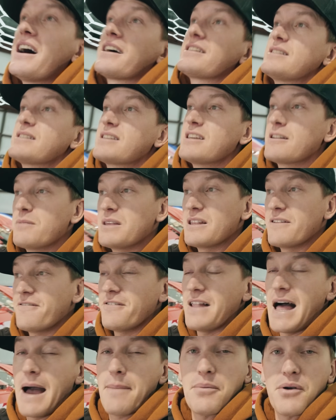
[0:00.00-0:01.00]
it's gonna be the
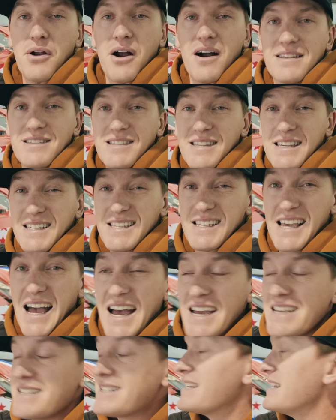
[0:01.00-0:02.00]
flaperons, these
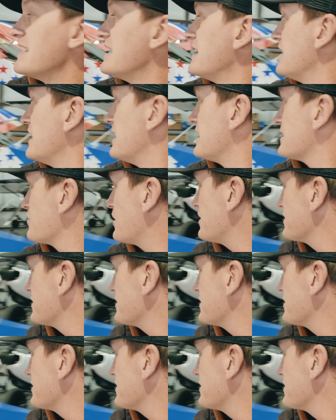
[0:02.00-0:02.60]
guys, as well